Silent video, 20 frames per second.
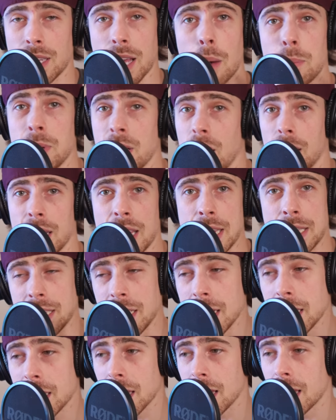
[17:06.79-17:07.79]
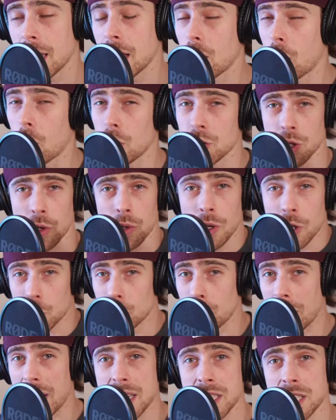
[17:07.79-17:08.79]
Gabriel Henrique, also a
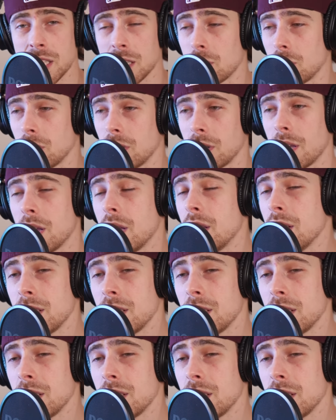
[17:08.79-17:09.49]
crazy good